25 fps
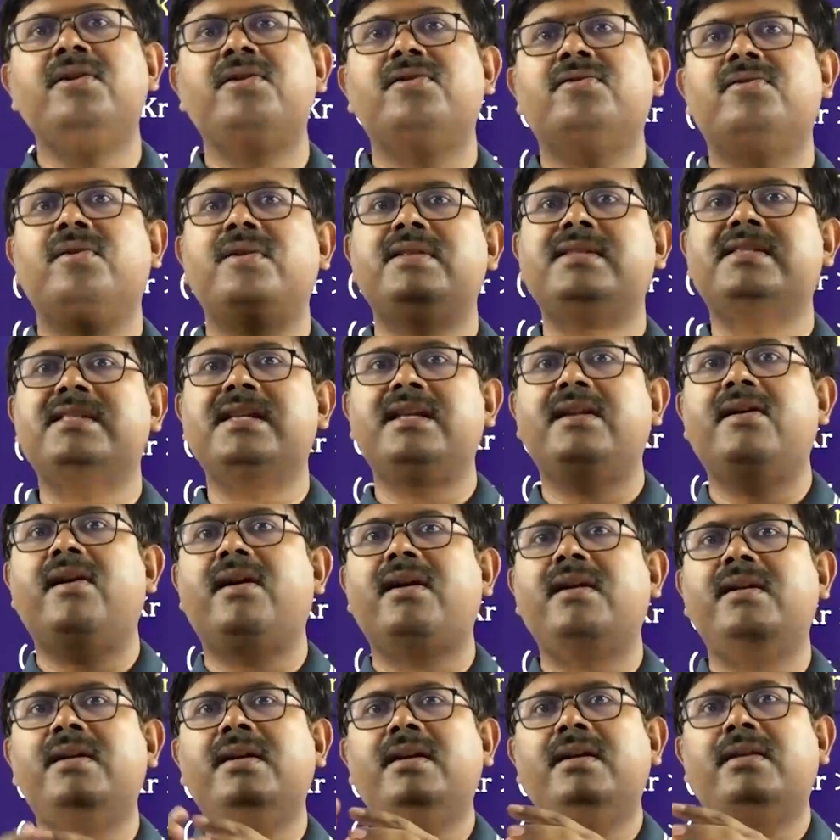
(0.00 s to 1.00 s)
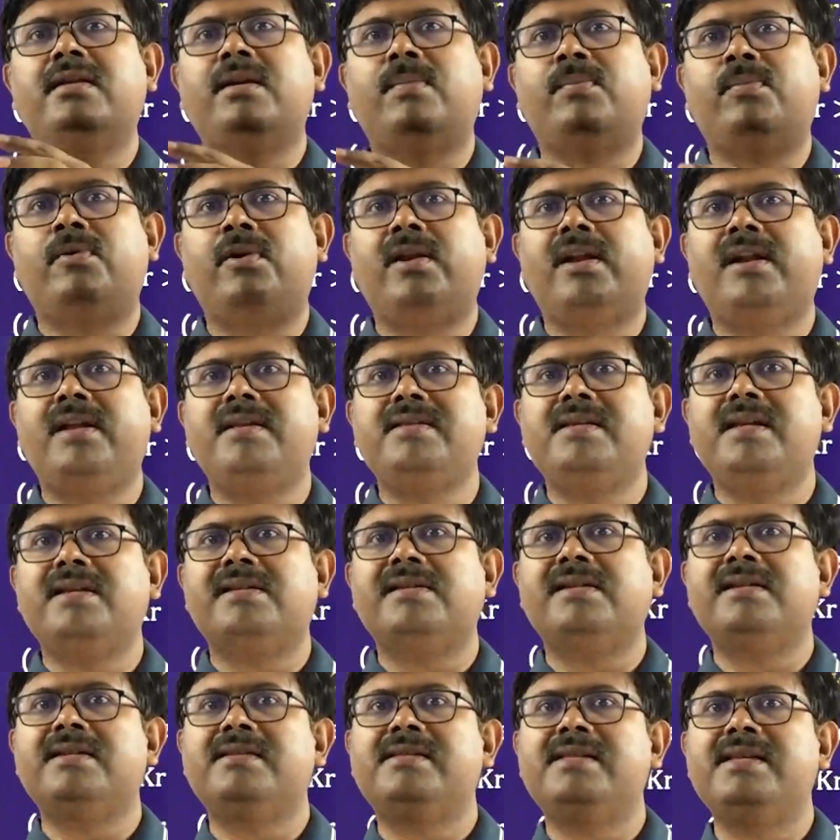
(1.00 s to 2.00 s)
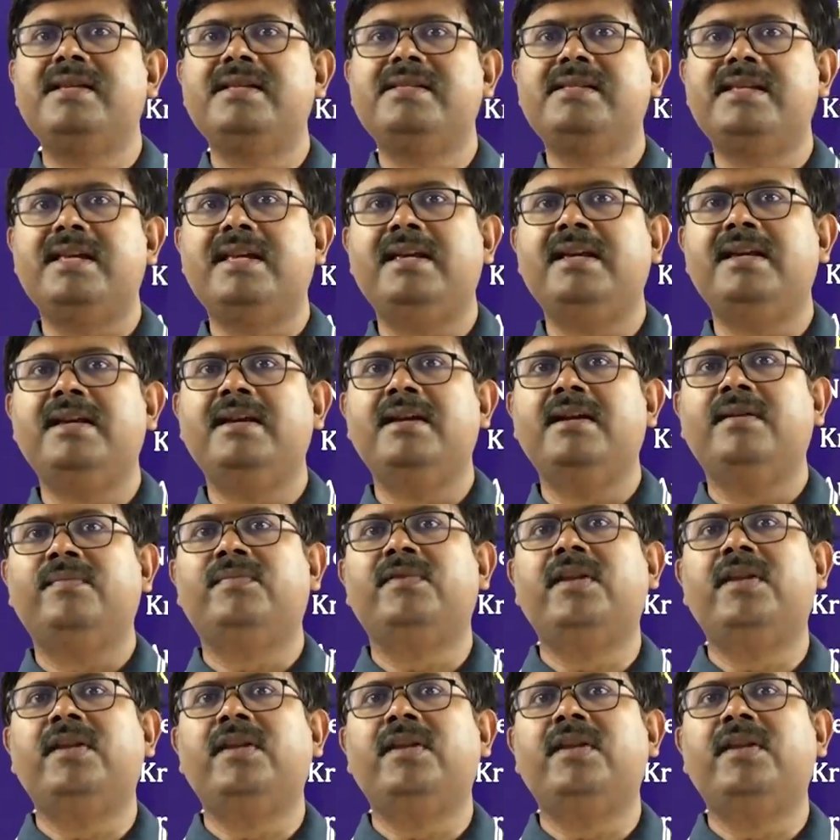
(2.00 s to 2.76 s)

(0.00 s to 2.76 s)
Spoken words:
So, in xenon, the polarization is easy,